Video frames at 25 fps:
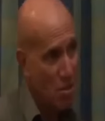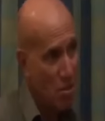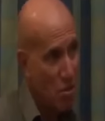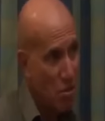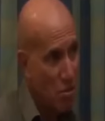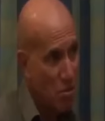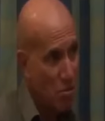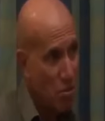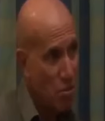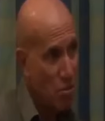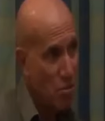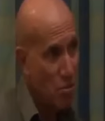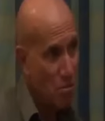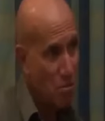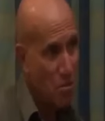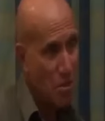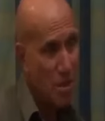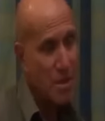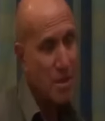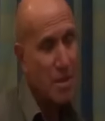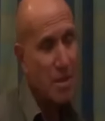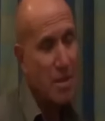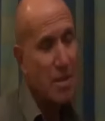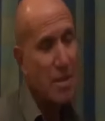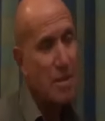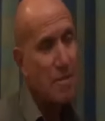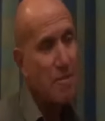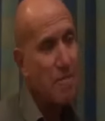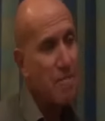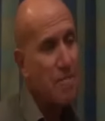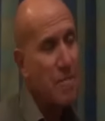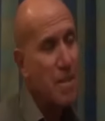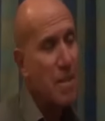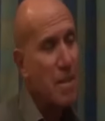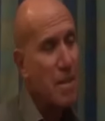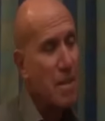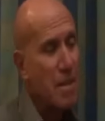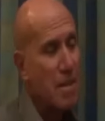the oil boom, and uh,
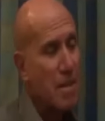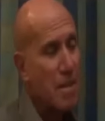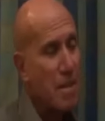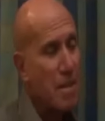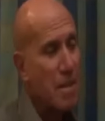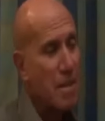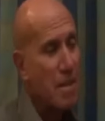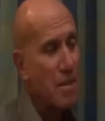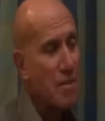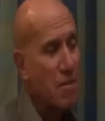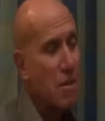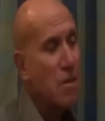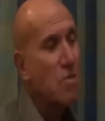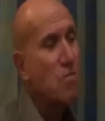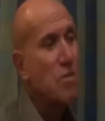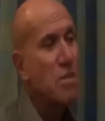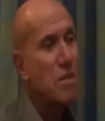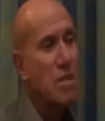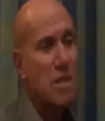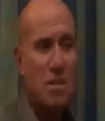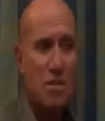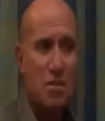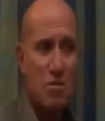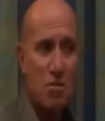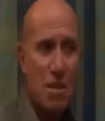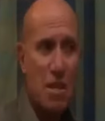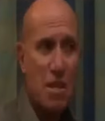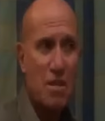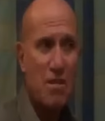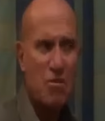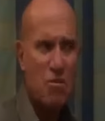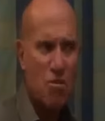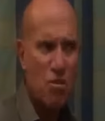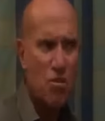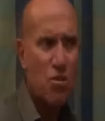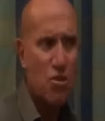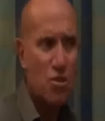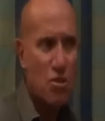uh, so it was easy to
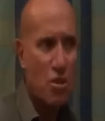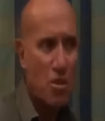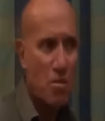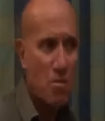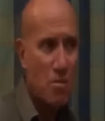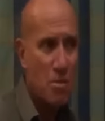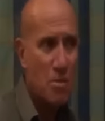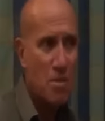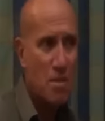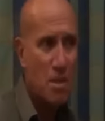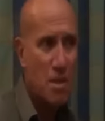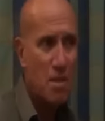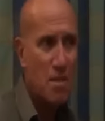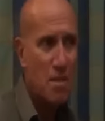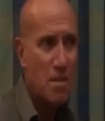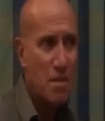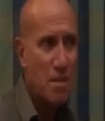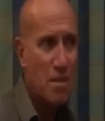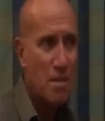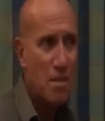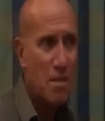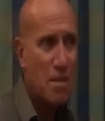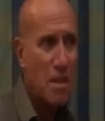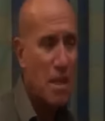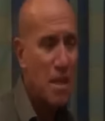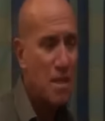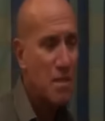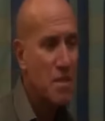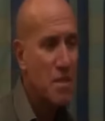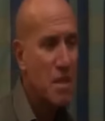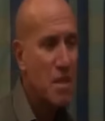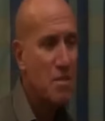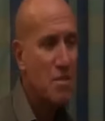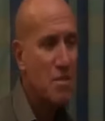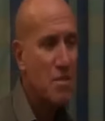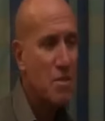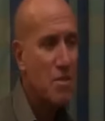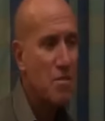get good jobs. And uh, I
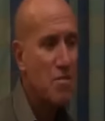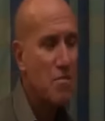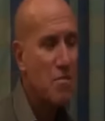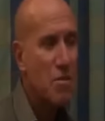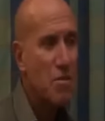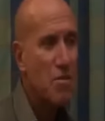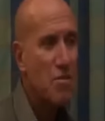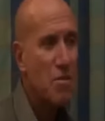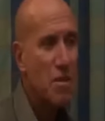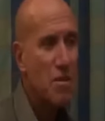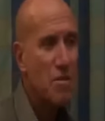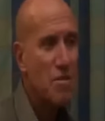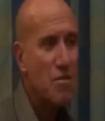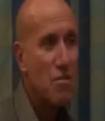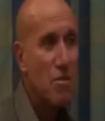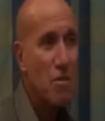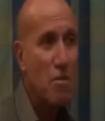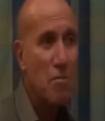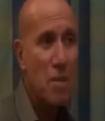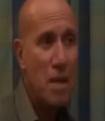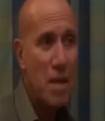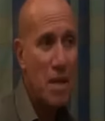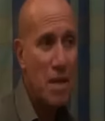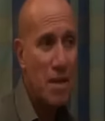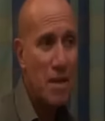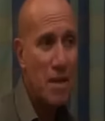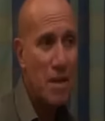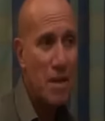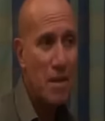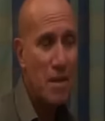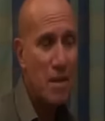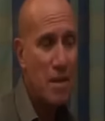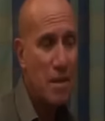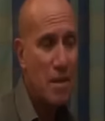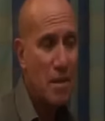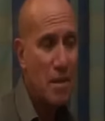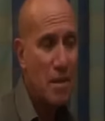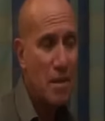started off with going to
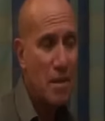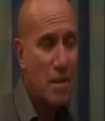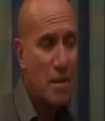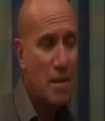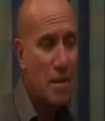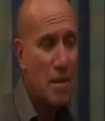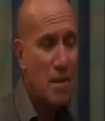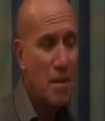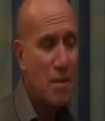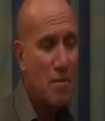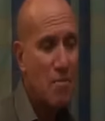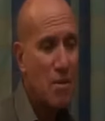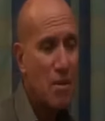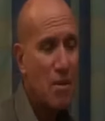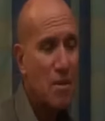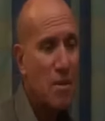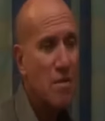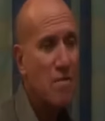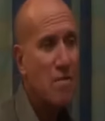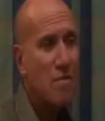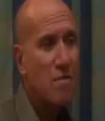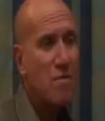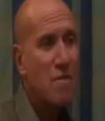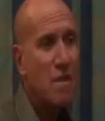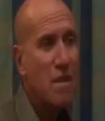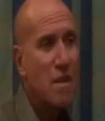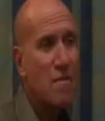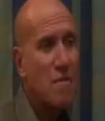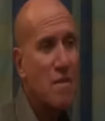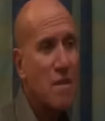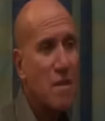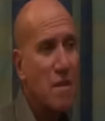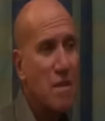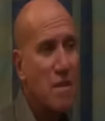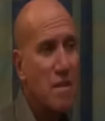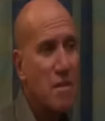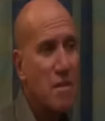Oman. I were there for five